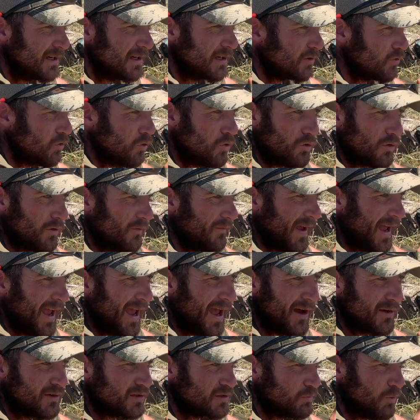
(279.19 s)
corner of a
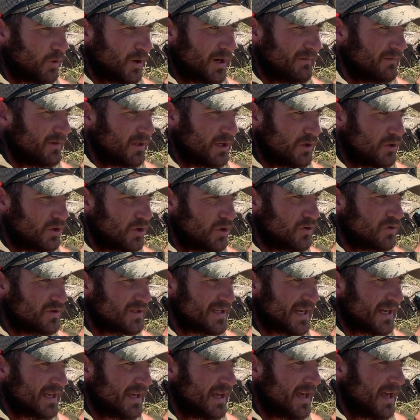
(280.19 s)
house, whatever you're
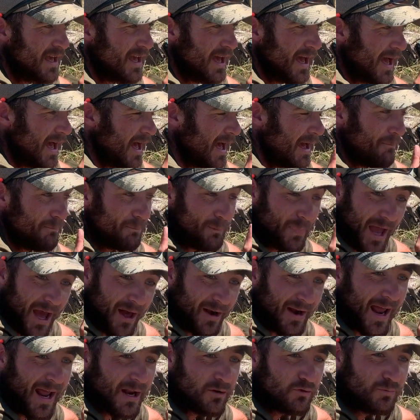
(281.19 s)
using, about
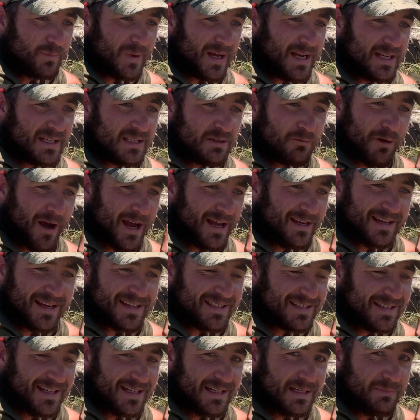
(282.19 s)
100 meters away,
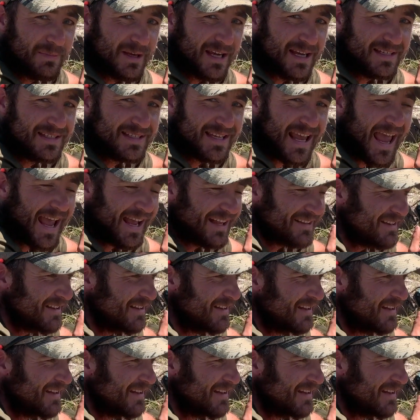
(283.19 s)
doesn't need to be exact.